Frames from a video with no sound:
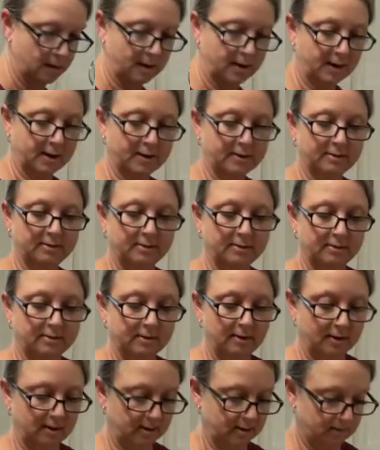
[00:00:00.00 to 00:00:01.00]
I guess this
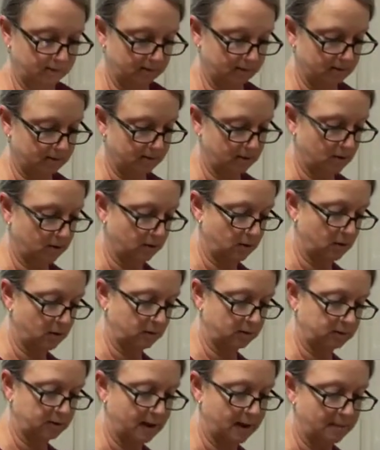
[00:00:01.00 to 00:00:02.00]
thing is going to go the
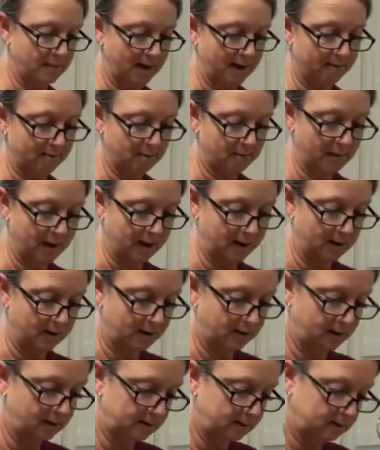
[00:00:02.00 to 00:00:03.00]
whole time. I haven't made
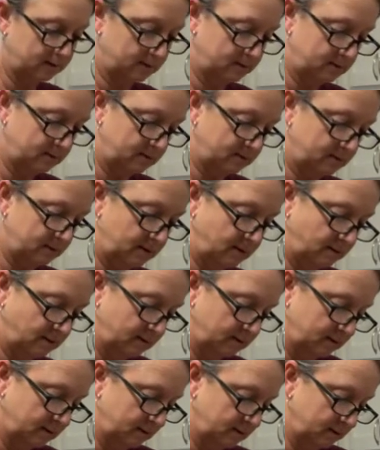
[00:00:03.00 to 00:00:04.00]
any this
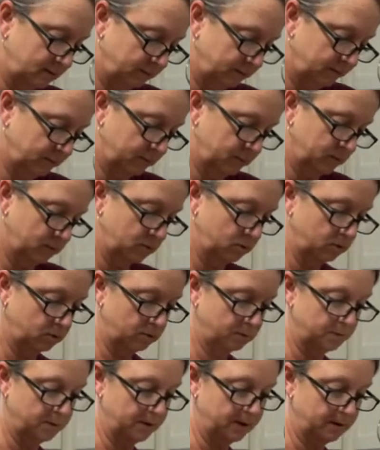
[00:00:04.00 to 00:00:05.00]
season, so it's
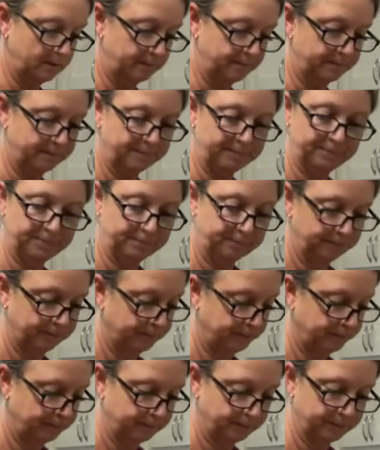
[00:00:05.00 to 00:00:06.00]
been
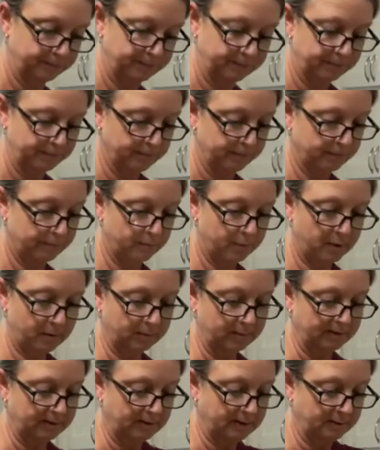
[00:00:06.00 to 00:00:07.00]

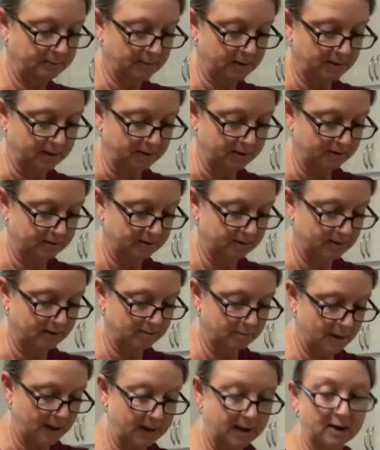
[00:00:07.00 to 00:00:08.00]
probably 10 months since I've
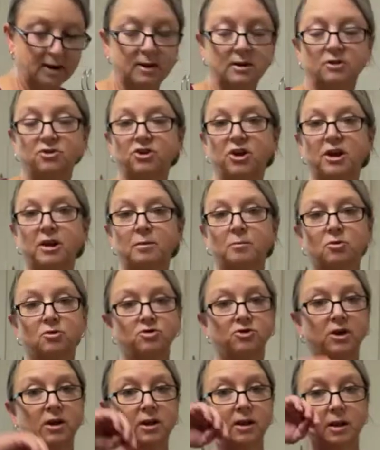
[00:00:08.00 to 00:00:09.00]
made any jam or
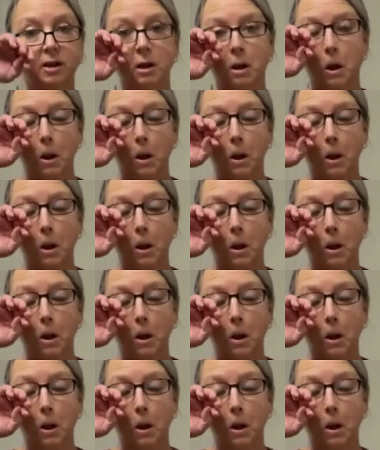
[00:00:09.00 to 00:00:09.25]
jelly.